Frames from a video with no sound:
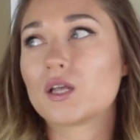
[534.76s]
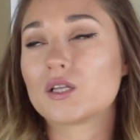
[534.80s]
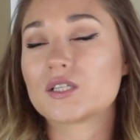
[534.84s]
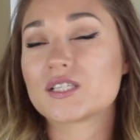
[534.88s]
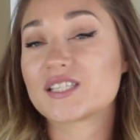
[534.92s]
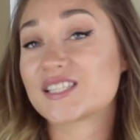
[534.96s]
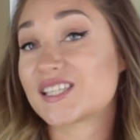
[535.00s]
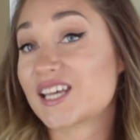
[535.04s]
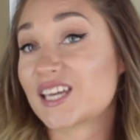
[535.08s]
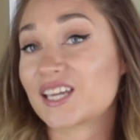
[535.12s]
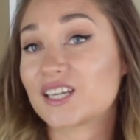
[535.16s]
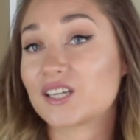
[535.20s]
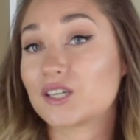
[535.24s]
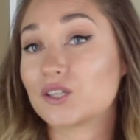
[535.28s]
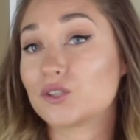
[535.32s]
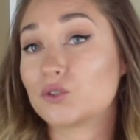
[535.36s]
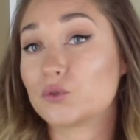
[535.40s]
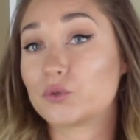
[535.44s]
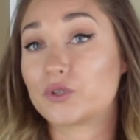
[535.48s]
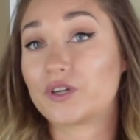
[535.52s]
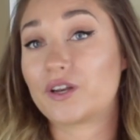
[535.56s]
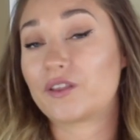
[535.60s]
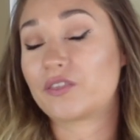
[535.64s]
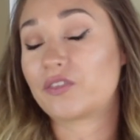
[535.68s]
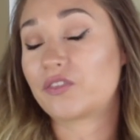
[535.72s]
second
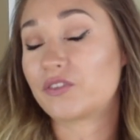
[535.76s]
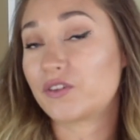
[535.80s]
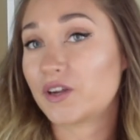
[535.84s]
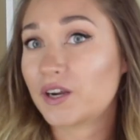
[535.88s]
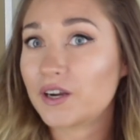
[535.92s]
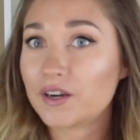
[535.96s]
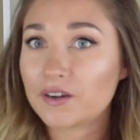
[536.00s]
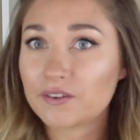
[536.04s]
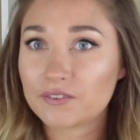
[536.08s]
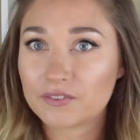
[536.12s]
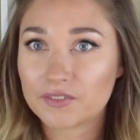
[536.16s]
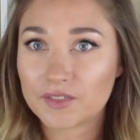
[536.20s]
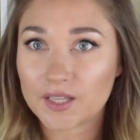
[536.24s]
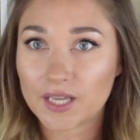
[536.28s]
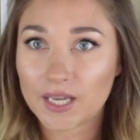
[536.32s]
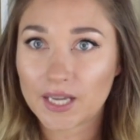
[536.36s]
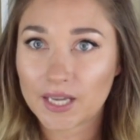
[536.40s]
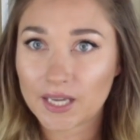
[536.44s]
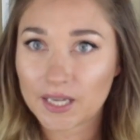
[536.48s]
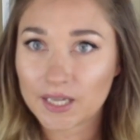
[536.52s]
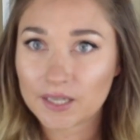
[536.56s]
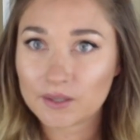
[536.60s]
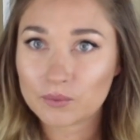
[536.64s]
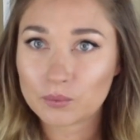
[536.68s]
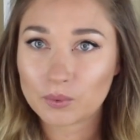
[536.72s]
or third
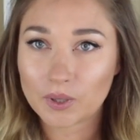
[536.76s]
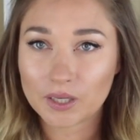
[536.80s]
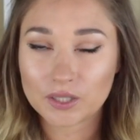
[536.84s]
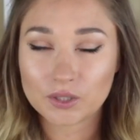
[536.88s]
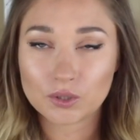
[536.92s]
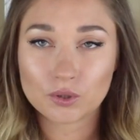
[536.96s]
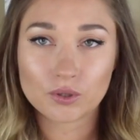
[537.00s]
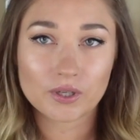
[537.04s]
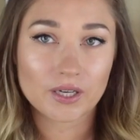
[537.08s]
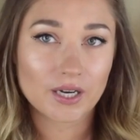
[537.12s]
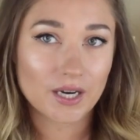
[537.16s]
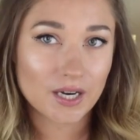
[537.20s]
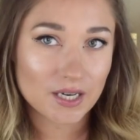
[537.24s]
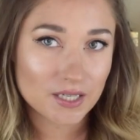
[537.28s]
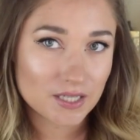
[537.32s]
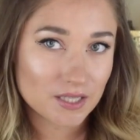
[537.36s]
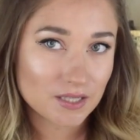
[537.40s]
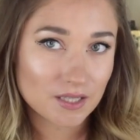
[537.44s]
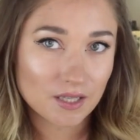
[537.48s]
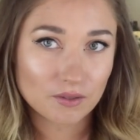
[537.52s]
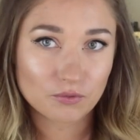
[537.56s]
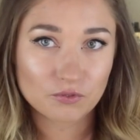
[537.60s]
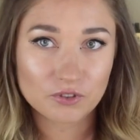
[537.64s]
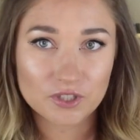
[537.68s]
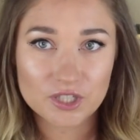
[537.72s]
day, when your hair is
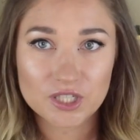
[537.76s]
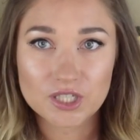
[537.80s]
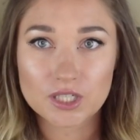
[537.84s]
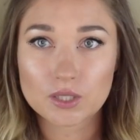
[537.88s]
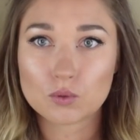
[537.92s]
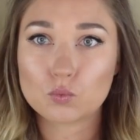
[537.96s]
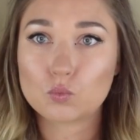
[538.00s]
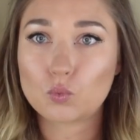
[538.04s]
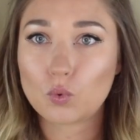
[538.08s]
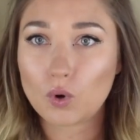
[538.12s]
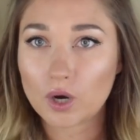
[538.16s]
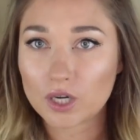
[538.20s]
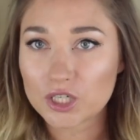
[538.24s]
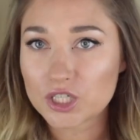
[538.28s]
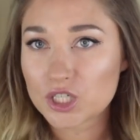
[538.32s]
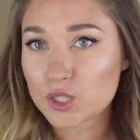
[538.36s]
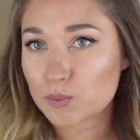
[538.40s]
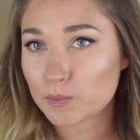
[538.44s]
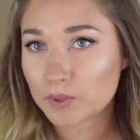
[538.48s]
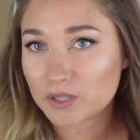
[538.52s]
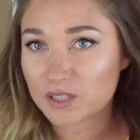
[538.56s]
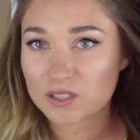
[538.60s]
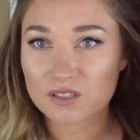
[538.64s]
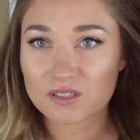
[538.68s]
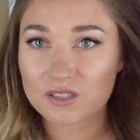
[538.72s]
not freshly
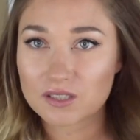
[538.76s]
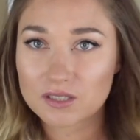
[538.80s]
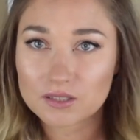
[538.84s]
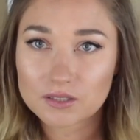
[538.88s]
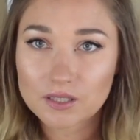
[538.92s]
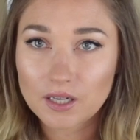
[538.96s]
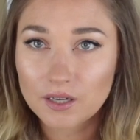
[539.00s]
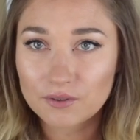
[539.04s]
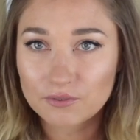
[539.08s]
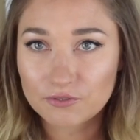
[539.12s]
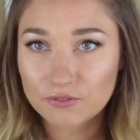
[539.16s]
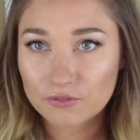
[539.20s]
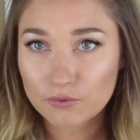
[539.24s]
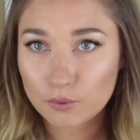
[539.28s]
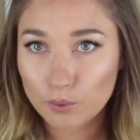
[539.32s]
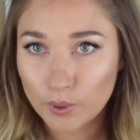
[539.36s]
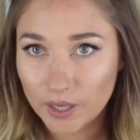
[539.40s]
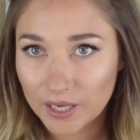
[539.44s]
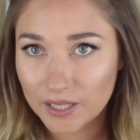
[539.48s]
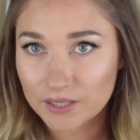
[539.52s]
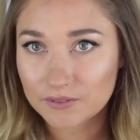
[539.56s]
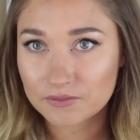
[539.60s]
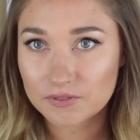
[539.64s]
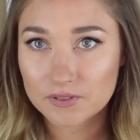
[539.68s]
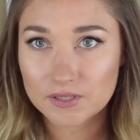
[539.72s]
washed but you still have
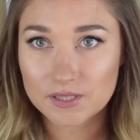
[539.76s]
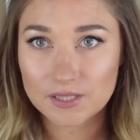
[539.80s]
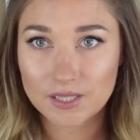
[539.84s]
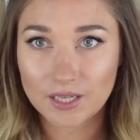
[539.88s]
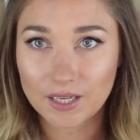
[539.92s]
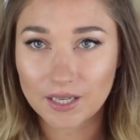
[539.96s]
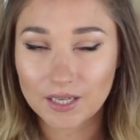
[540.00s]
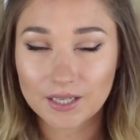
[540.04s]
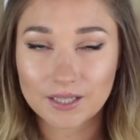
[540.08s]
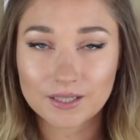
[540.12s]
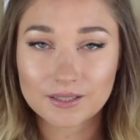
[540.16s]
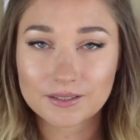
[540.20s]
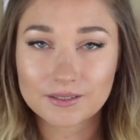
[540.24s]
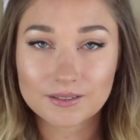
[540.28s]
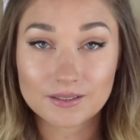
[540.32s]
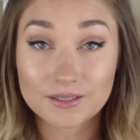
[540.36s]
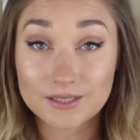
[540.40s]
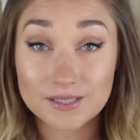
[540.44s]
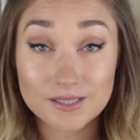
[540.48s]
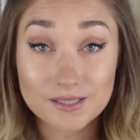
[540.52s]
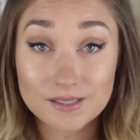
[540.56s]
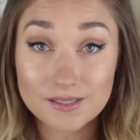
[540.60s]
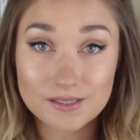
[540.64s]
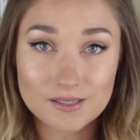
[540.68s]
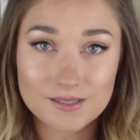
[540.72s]
waves in.
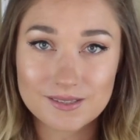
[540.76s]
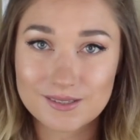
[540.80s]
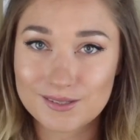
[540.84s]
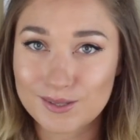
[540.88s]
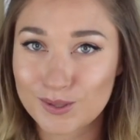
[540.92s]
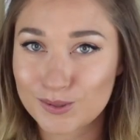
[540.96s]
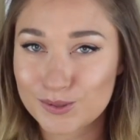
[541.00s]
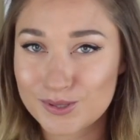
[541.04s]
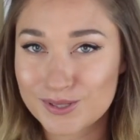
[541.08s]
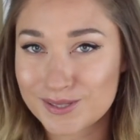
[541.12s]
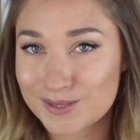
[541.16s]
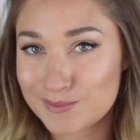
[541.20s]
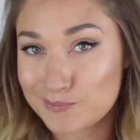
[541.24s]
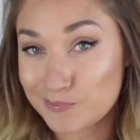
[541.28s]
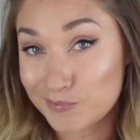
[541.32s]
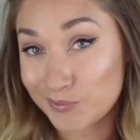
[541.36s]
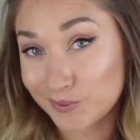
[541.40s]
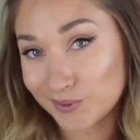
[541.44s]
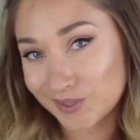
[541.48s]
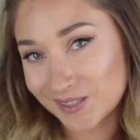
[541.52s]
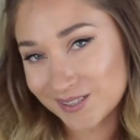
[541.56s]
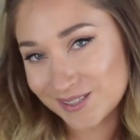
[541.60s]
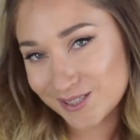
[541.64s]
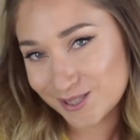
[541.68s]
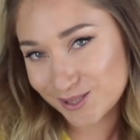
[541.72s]
This is so
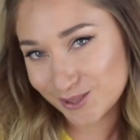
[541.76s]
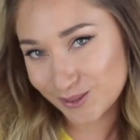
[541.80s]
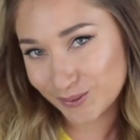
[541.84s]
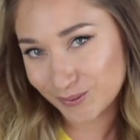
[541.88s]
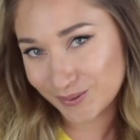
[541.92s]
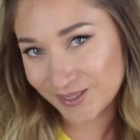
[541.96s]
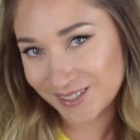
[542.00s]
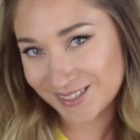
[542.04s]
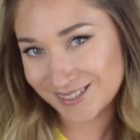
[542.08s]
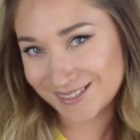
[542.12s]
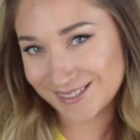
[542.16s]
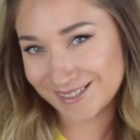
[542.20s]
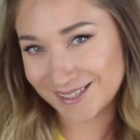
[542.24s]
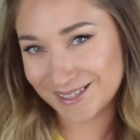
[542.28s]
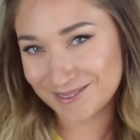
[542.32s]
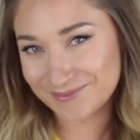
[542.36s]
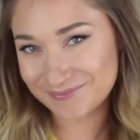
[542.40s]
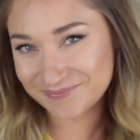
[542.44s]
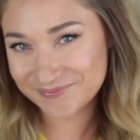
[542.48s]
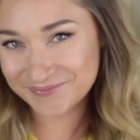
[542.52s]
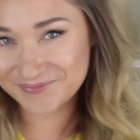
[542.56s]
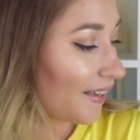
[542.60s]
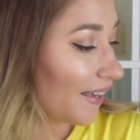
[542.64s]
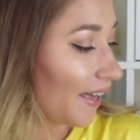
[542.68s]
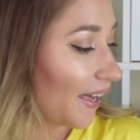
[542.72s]
simple and so easy.
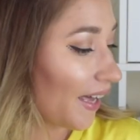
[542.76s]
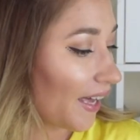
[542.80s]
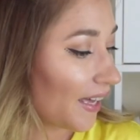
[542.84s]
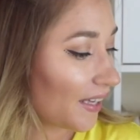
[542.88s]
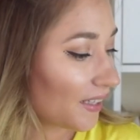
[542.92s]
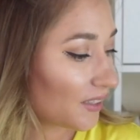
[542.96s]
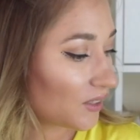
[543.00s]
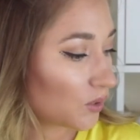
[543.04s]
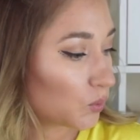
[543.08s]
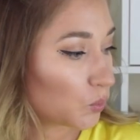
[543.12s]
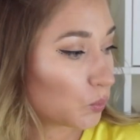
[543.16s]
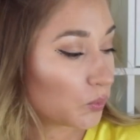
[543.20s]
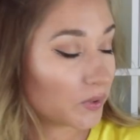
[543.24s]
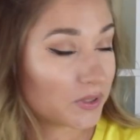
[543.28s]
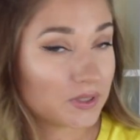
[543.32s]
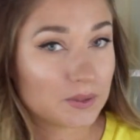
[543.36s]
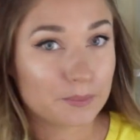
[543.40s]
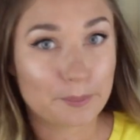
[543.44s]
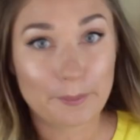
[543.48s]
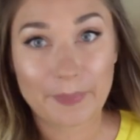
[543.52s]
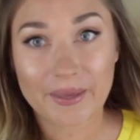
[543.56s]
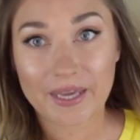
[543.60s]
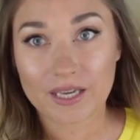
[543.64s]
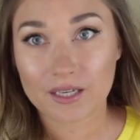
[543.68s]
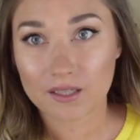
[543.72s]
And with
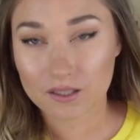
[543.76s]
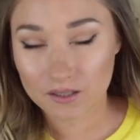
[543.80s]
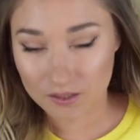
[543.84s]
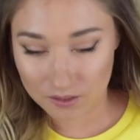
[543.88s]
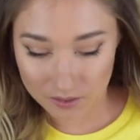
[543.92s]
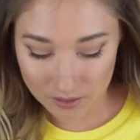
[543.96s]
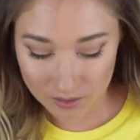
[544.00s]
big